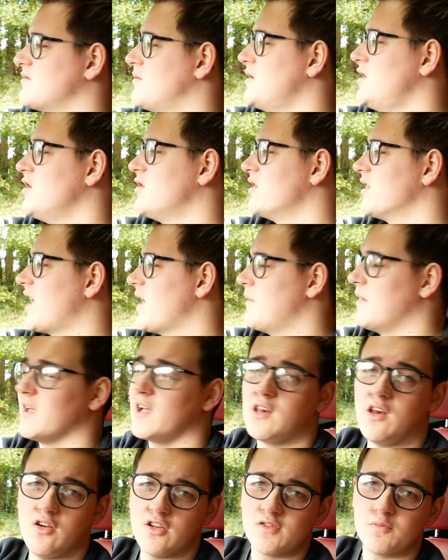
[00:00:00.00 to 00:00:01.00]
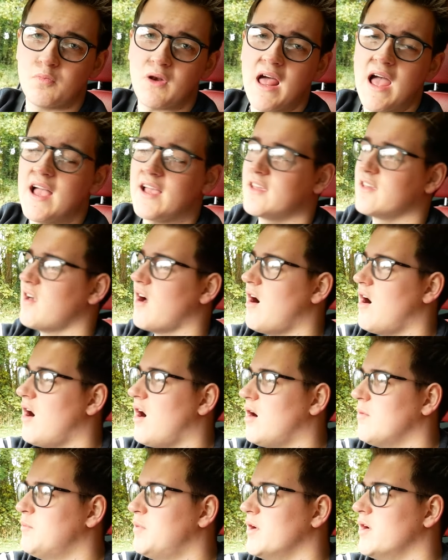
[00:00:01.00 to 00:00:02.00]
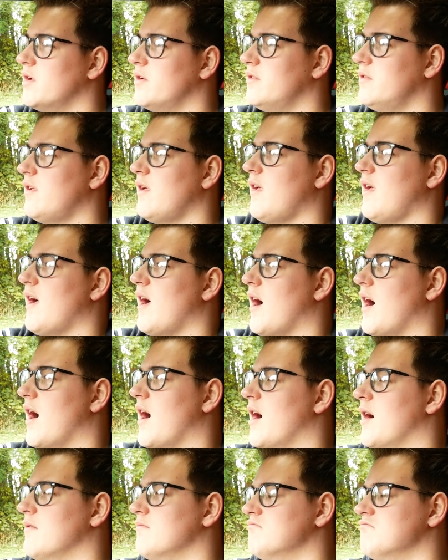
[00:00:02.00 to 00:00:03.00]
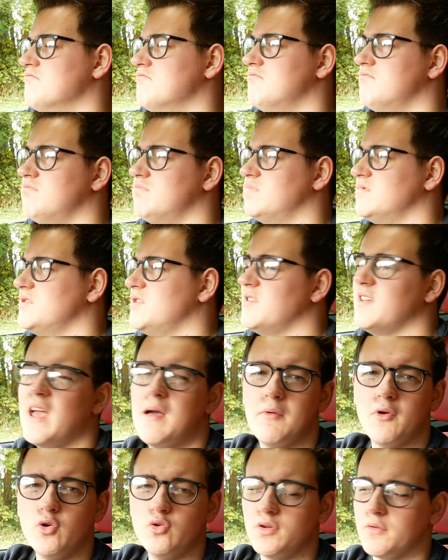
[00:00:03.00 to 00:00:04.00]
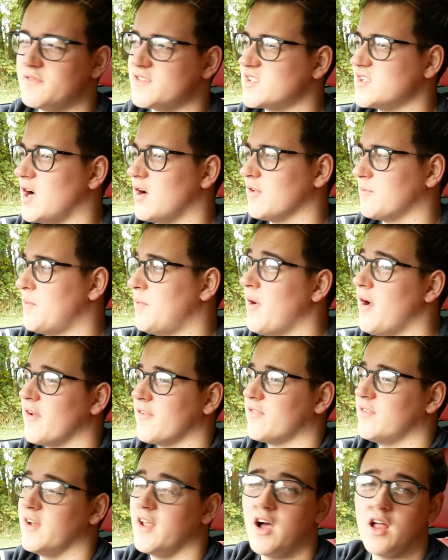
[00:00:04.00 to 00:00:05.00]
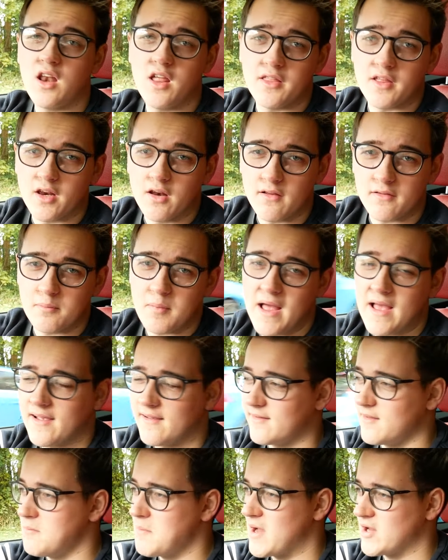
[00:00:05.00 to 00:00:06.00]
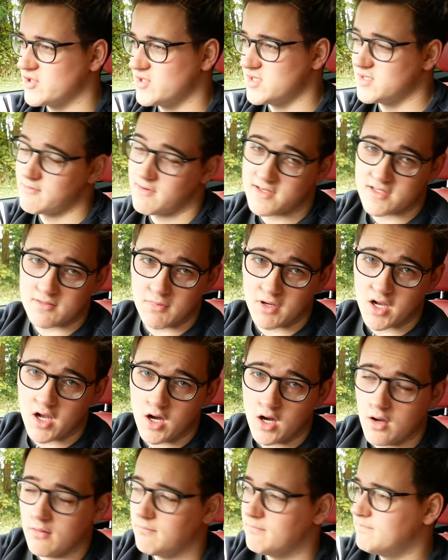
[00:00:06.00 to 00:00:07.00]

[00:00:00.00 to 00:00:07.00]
I mean, you can get them in gloss black, carbon, you can get them in all different styles. Personally, I like the gloss black because it matches the rest of my car.